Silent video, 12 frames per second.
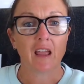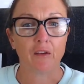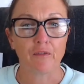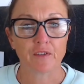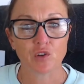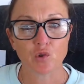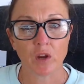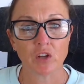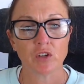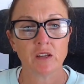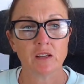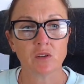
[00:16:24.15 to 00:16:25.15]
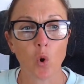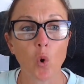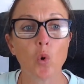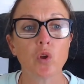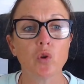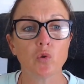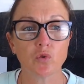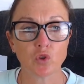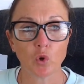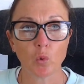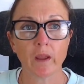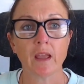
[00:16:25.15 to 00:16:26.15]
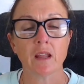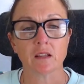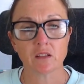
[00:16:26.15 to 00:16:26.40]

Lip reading: If stretching is all you're doing and